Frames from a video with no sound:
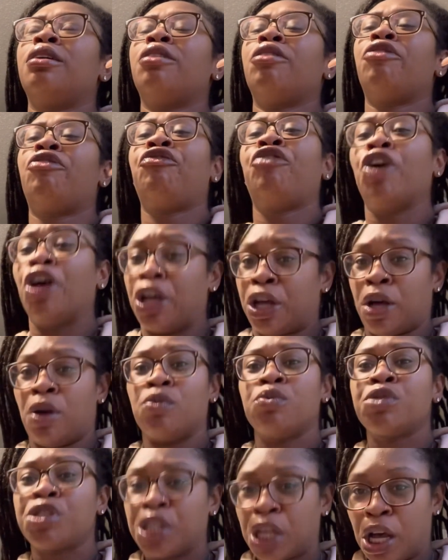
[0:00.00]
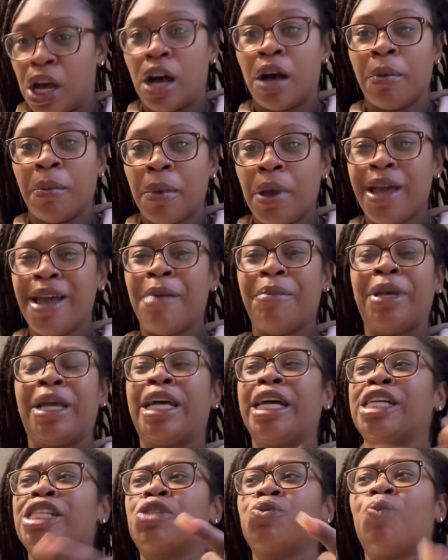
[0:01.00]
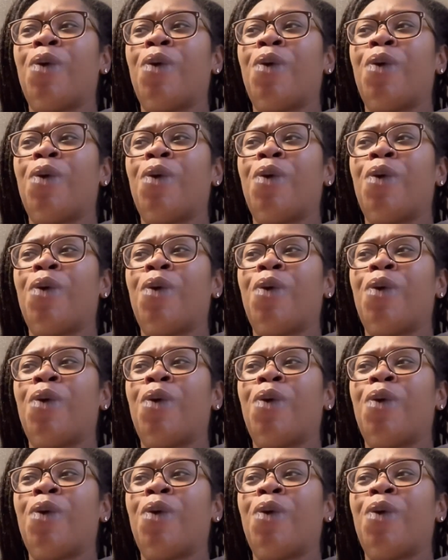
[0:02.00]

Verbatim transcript: fuck on some, because